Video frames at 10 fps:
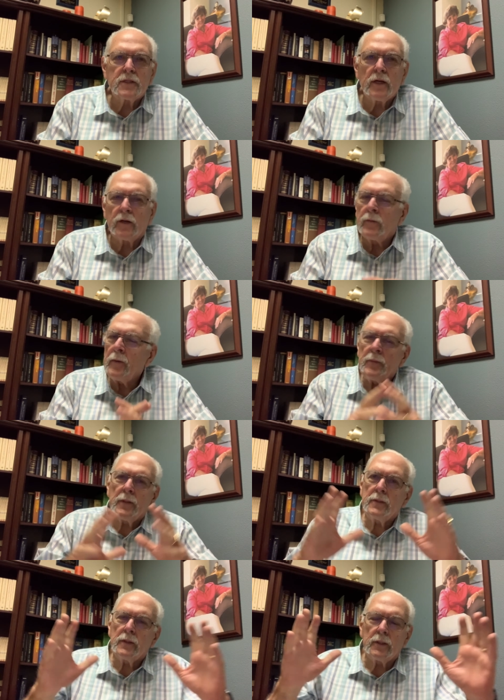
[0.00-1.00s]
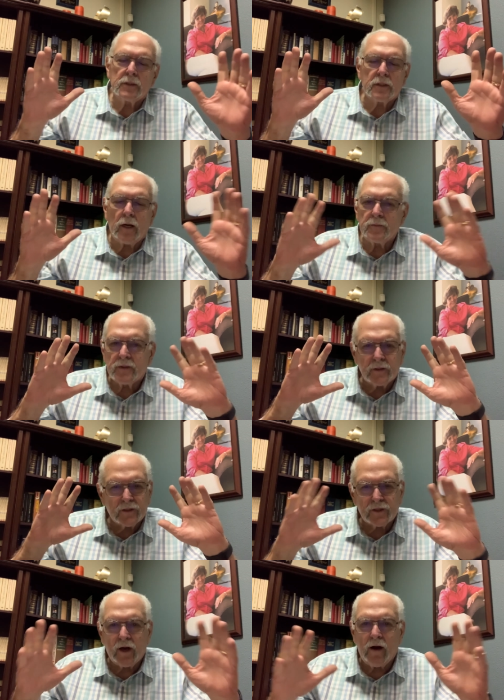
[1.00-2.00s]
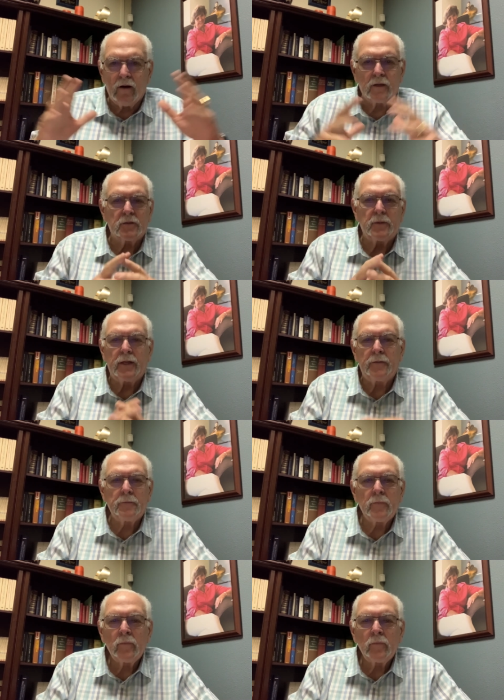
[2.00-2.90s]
song. Remember, the, the Psalms are songs, man.